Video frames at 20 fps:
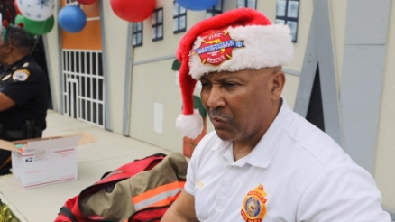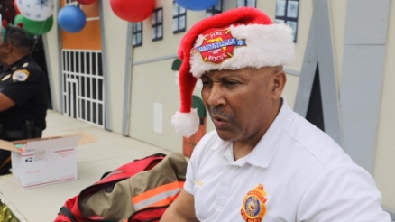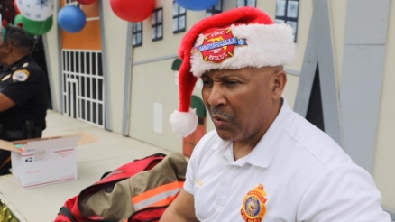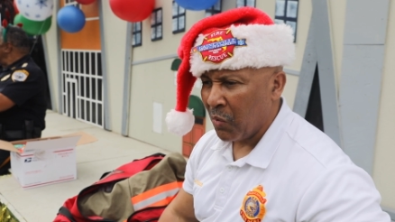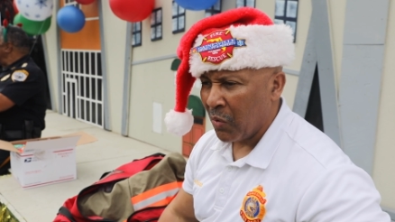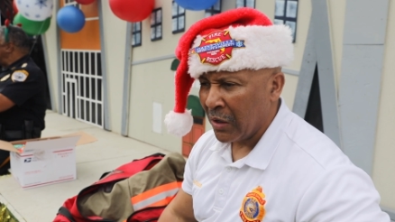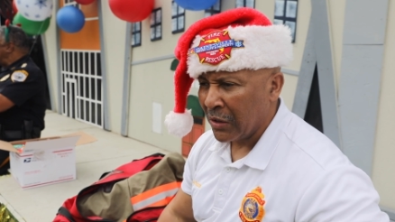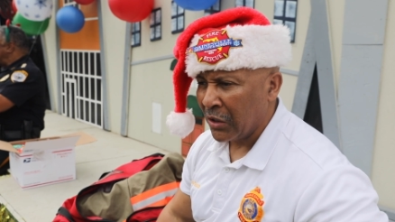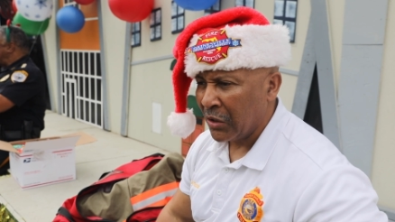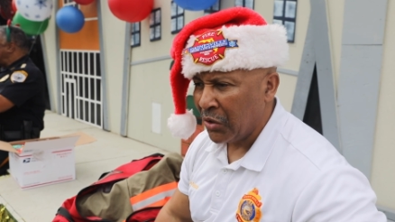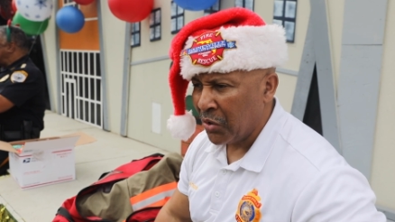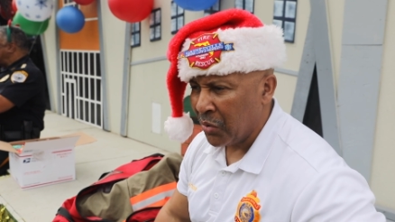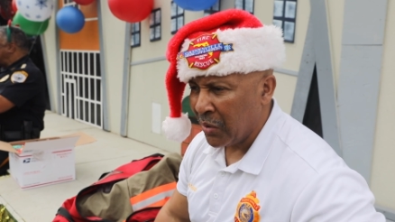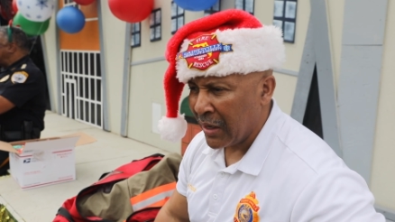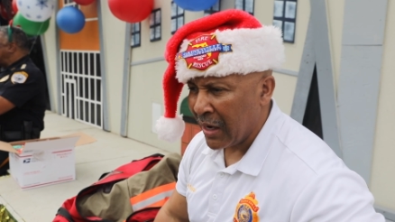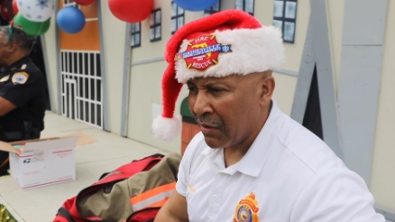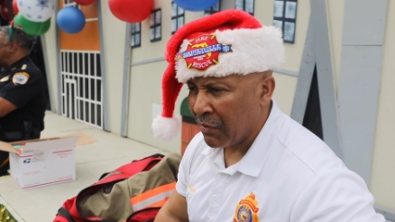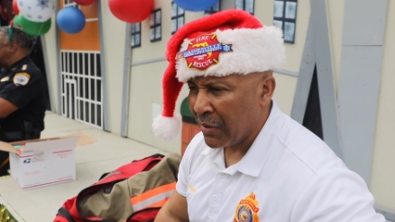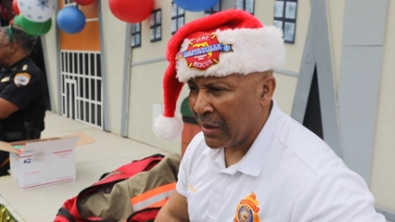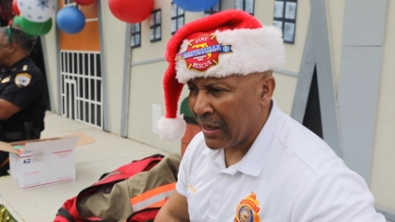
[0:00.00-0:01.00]
we want to do
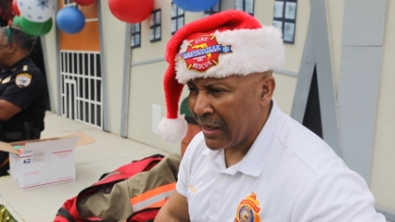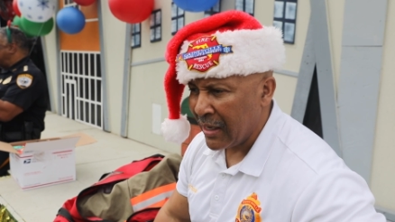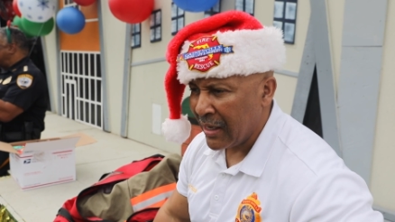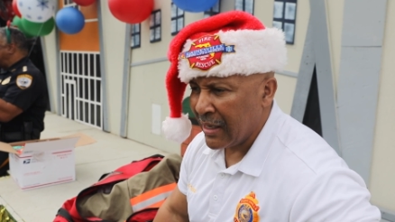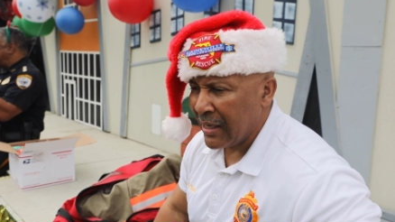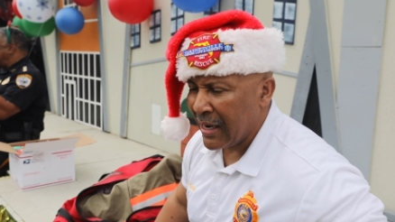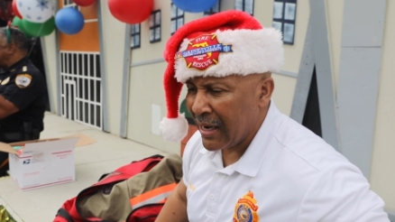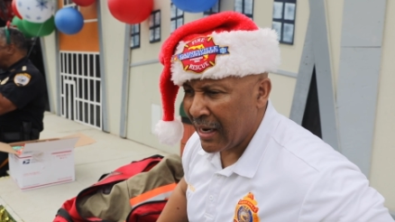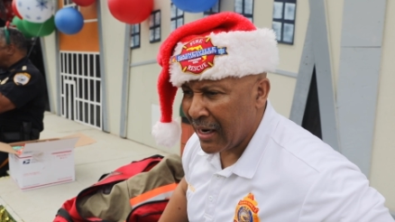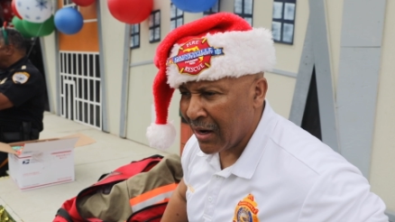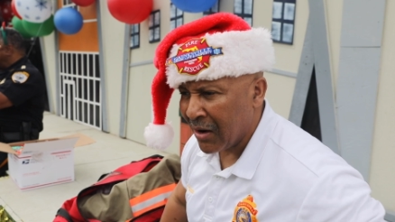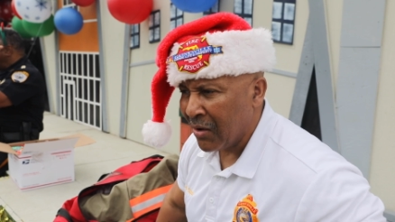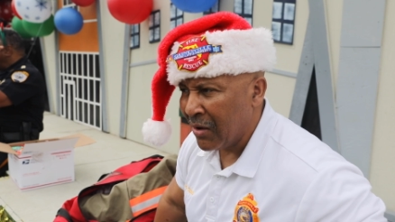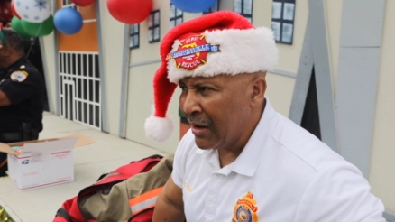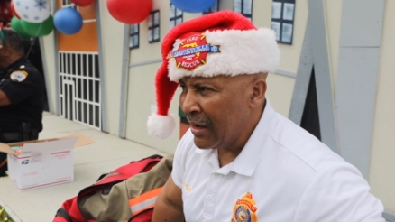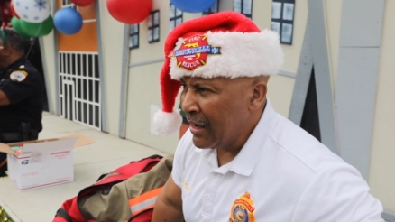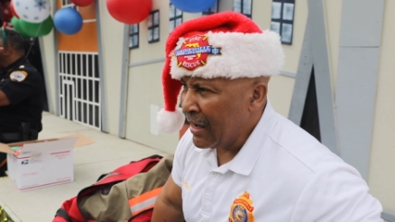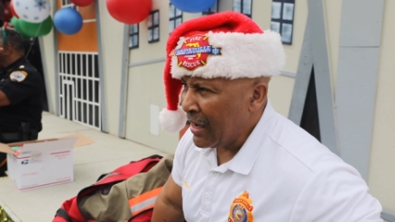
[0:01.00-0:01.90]
it every year now.